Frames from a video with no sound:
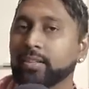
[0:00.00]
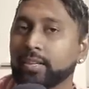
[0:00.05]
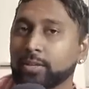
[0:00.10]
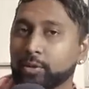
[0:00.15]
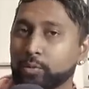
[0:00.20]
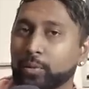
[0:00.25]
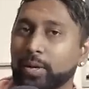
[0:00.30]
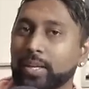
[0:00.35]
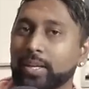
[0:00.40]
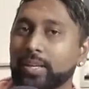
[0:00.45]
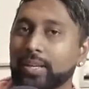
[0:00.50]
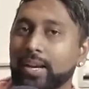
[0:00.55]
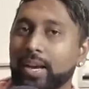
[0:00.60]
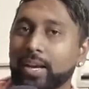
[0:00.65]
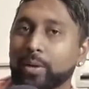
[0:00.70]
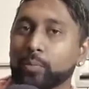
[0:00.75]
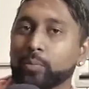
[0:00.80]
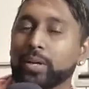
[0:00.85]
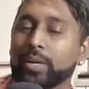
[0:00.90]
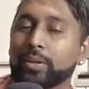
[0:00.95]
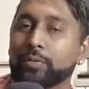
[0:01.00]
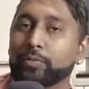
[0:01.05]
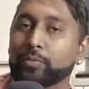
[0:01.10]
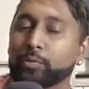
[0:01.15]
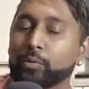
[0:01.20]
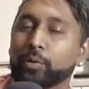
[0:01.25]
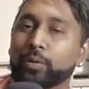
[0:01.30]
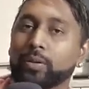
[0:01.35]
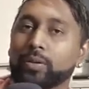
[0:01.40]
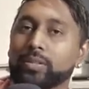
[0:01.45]
at 29 when he
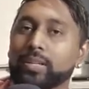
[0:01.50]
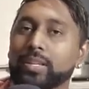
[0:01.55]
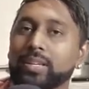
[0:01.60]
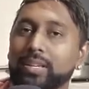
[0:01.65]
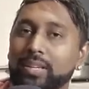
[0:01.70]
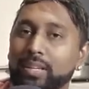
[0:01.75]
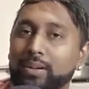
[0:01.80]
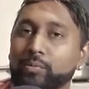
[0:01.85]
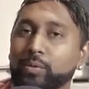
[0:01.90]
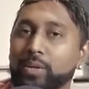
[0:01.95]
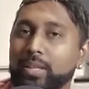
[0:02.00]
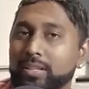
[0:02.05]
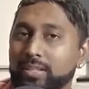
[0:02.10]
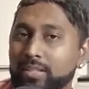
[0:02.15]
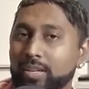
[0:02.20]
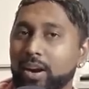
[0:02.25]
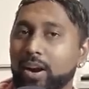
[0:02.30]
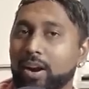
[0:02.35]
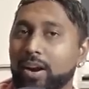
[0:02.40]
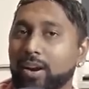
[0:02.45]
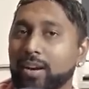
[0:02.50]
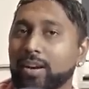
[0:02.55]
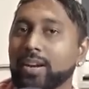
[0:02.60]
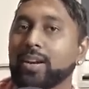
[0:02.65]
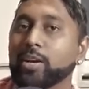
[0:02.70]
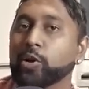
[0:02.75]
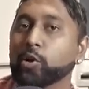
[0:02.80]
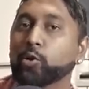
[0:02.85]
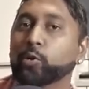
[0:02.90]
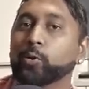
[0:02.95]
falls in love with his car
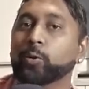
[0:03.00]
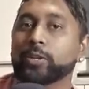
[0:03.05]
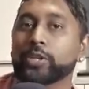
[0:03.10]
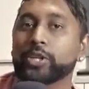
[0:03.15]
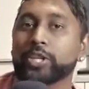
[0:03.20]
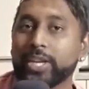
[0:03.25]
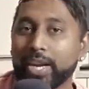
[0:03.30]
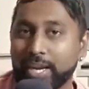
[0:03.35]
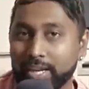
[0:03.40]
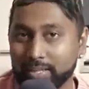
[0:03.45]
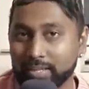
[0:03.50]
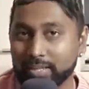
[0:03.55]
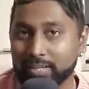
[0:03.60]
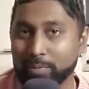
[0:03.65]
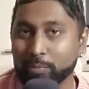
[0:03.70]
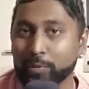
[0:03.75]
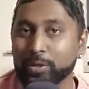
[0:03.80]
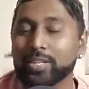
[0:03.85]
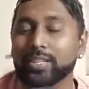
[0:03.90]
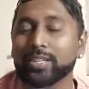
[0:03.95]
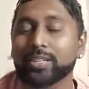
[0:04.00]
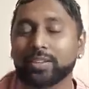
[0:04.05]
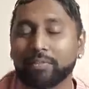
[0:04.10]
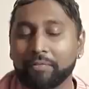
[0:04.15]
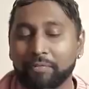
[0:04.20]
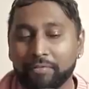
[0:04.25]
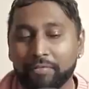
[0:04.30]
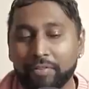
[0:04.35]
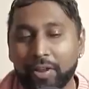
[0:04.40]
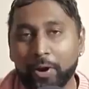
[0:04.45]
called Chase, which is a
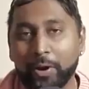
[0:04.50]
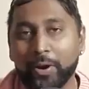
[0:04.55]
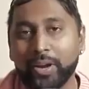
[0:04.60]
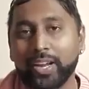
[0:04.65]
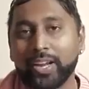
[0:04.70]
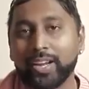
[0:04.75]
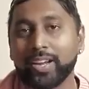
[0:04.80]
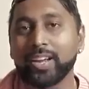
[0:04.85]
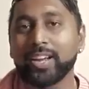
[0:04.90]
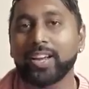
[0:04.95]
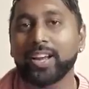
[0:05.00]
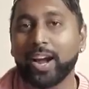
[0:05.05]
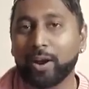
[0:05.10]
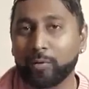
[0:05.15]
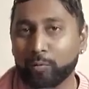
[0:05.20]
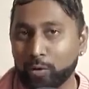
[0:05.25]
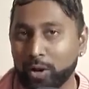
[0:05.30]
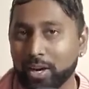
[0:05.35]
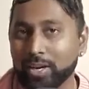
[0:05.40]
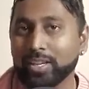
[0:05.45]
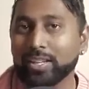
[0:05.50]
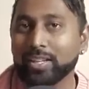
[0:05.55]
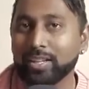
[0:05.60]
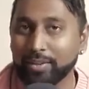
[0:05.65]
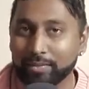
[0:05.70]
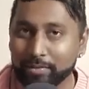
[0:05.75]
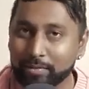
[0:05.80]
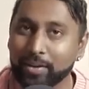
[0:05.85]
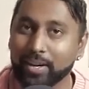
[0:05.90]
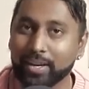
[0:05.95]
very ironically
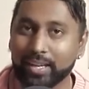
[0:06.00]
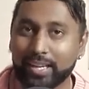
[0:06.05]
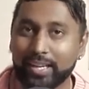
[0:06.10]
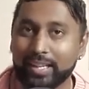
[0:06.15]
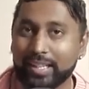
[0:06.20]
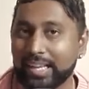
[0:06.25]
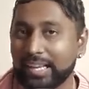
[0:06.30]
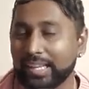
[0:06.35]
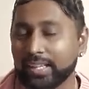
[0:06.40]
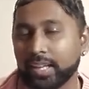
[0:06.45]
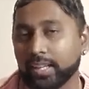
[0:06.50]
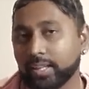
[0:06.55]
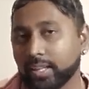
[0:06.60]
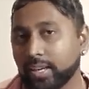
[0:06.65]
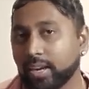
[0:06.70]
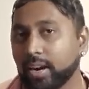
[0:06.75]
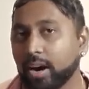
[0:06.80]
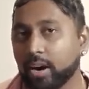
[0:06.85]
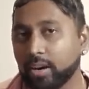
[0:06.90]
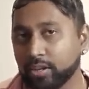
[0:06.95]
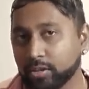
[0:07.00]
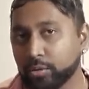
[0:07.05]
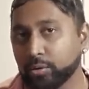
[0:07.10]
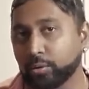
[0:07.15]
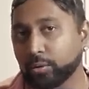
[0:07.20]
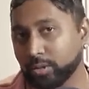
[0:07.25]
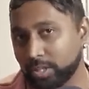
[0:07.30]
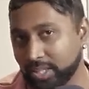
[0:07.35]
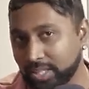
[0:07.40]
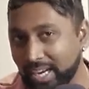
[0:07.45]
funny thing that the car is
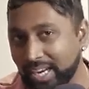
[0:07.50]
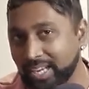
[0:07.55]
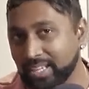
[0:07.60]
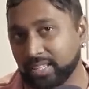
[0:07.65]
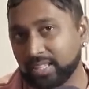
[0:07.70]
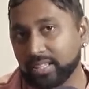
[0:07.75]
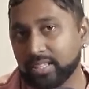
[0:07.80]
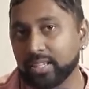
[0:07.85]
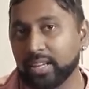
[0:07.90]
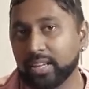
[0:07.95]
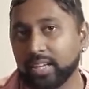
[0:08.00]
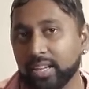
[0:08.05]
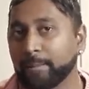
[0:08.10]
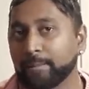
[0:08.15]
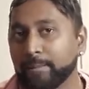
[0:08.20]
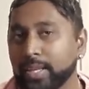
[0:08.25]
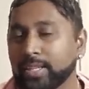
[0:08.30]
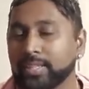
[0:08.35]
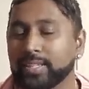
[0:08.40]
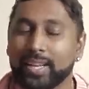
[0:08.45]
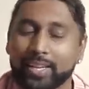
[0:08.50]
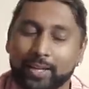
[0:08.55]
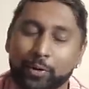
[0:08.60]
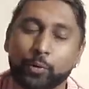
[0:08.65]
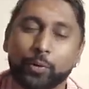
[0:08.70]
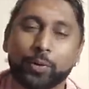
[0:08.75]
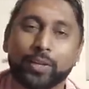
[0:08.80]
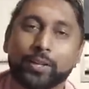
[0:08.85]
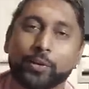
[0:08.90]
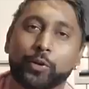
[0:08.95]
called Chase. It's like
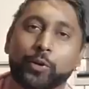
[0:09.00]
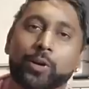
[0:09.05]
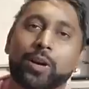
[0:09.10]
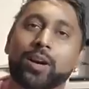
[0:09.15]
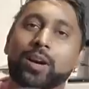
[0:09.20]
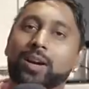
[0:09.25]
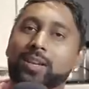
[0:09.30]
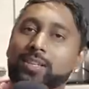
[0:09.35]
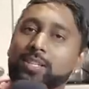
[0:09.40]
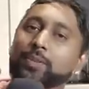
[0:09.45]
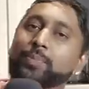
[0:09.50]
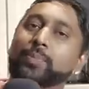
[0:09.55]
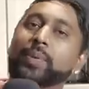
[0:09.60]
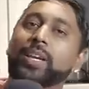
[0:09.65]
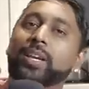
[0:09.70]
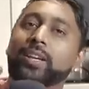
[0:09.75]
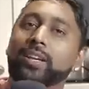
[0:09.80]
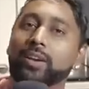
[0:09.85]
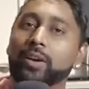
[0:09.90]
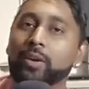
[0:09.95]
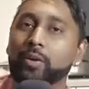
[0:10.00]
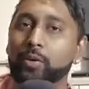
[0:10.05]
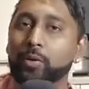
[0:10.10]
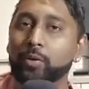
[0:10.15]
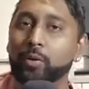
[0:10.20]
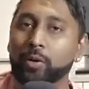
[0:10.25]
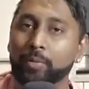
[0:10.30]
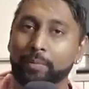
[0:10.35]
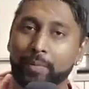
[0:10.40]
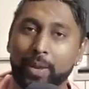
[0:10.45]
calling your car Speed,
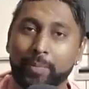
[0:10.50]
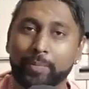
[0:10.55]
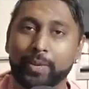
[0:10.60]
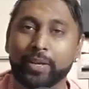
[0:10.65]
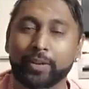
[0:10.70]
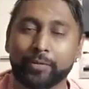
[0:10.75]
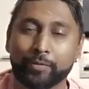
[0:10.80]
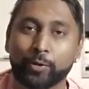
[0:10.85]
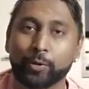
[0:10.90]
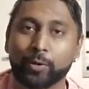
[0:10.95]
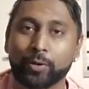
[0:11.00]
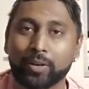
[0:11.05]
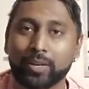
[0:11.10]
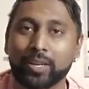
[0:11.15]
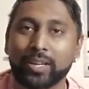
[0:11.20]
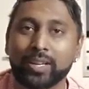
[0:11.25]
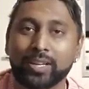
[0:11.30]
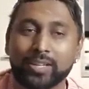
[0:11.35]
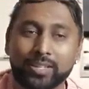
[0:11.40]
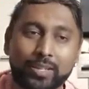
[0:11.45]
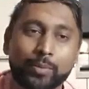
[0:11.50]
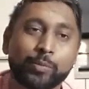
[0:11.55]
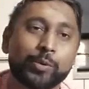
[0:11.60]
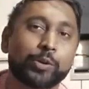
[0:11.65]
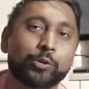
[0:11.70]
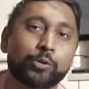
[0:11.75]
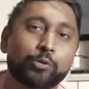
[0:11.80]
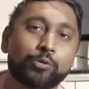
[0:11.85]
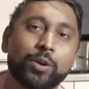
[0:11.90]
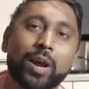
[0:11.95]
or maybe if you're someone
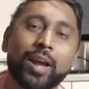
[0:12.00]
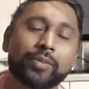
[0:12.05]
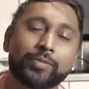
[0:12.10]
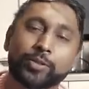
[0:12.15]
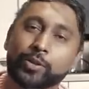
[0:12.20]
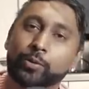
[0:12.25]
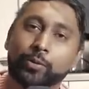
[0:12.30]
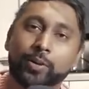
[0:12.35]
who drives your